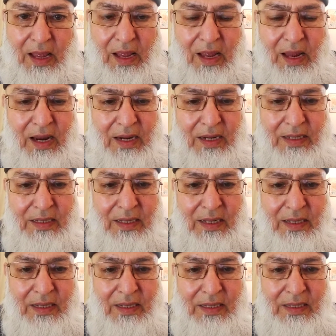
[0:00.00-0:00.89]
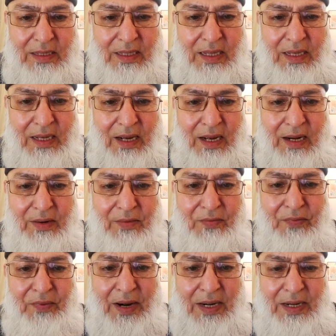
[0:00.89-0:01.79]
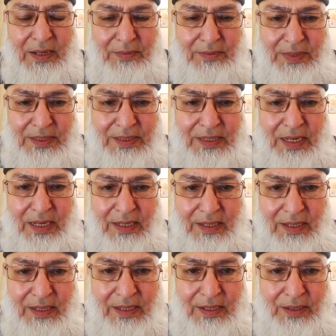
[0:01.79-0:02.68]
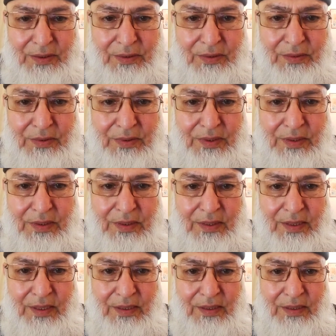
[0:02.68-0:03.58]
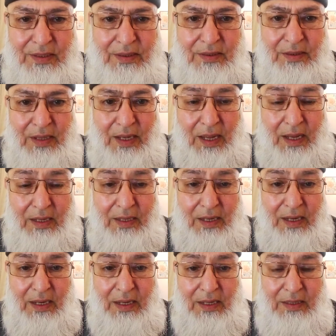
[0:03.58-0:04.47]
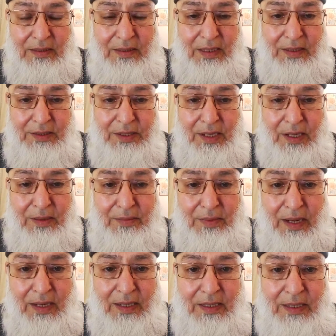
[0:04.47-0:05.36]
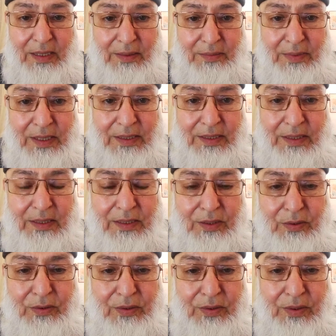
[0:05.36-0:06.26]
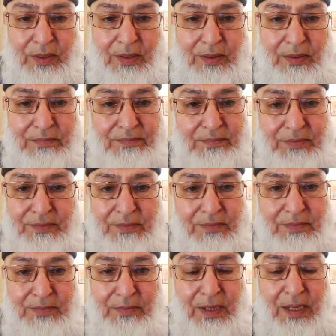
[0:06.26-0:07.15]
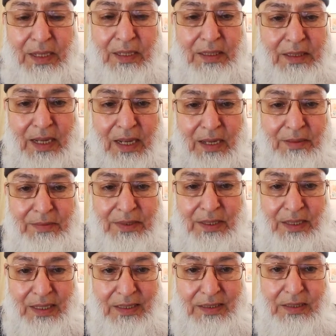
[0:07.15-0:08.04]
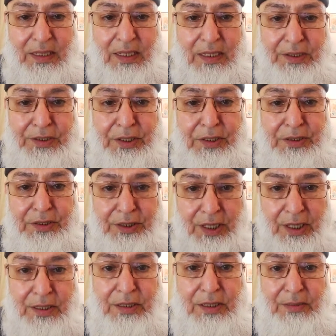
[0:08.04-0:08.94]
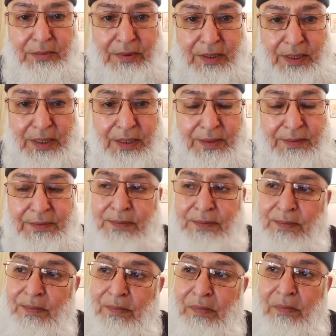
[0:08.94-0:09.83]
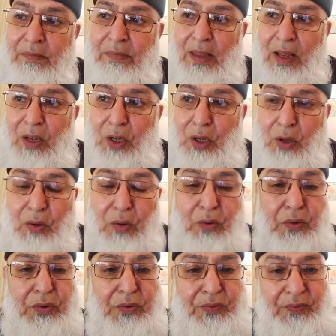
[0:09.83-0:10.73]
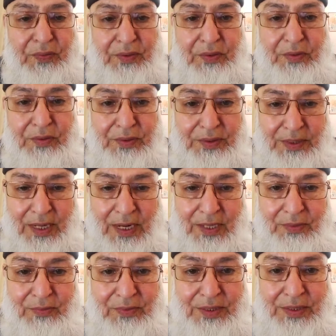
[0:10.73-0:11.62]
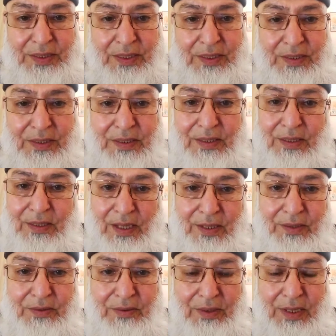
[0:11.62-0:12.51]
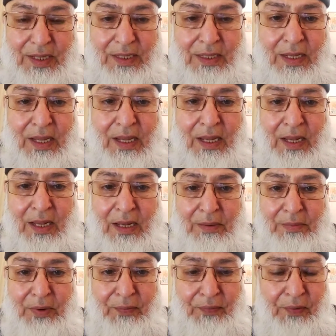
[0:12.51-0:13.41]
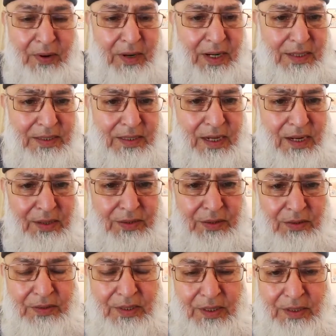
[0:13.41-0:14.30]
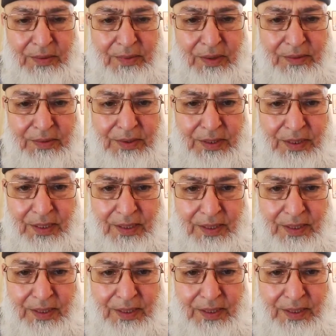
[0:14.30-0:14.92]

And they are very mistakenly used, and the term agreement is many times is interchangeably used for a contract, which is not correct. Before I start talking about